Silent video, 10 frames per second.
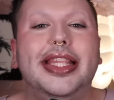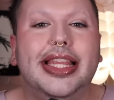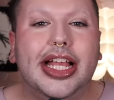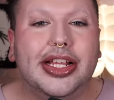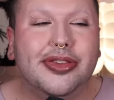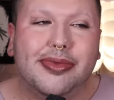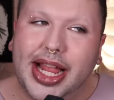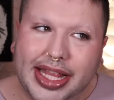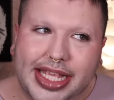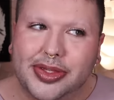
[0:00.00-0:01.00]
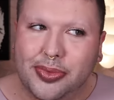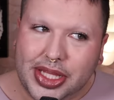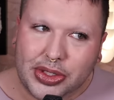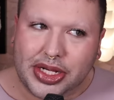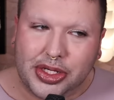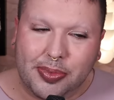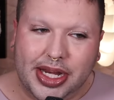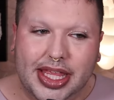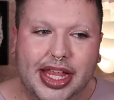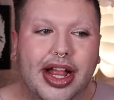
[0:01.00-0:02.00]
saying that Kylie is really trying to dupe
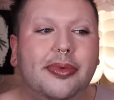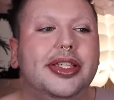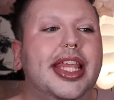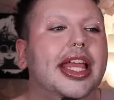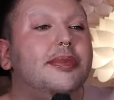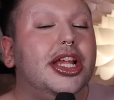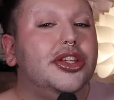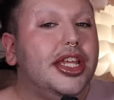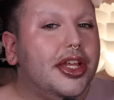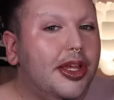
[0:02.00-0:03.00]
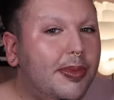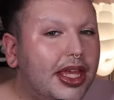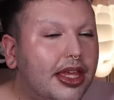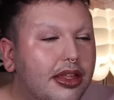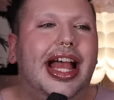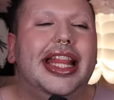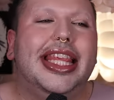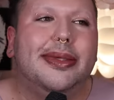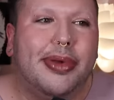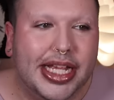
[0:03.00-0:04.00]
anything here. I'm just saying potentially it could be at
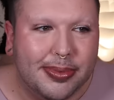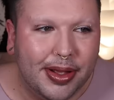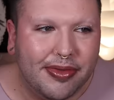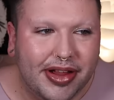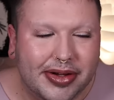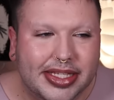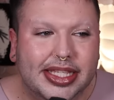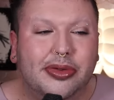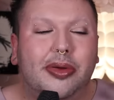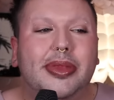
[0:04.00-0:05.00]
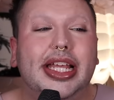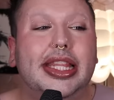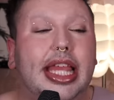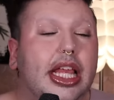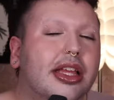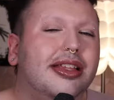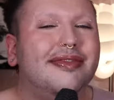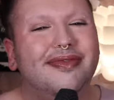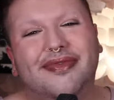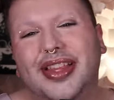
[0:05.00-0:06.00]
this price point with fragrances. Normally it's like
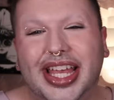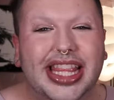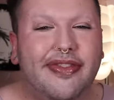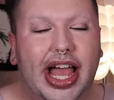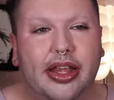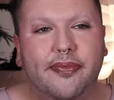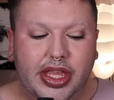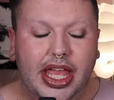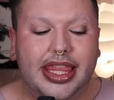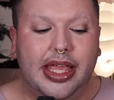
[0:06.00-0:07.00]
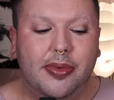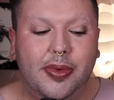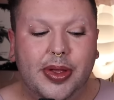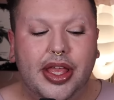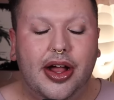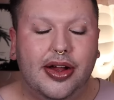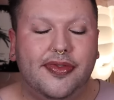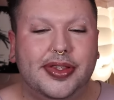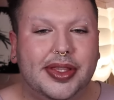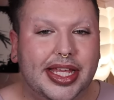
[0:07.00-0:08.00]
it's fine. I think it would be really hard for
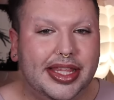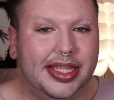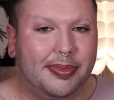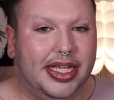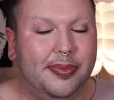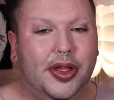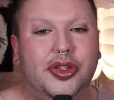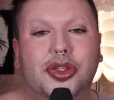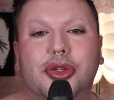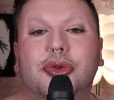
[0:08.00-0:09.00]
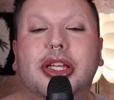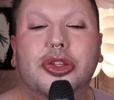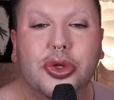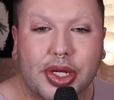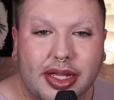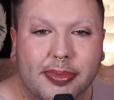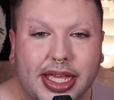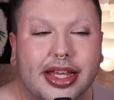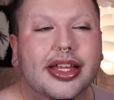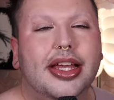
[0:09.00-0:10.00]
something at this price point to intrigue
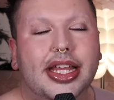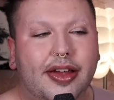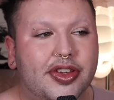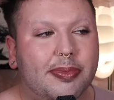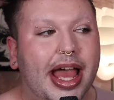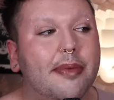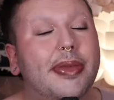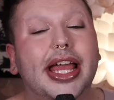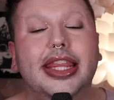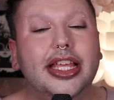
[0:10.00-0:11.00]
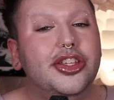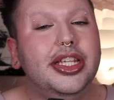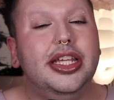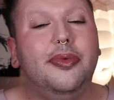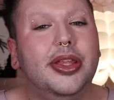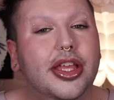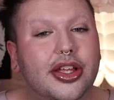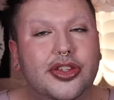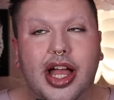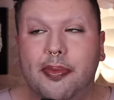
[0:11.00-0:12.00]
me enough to buy it. But I think she did a really
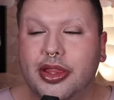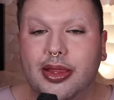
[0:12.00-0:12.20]
good job with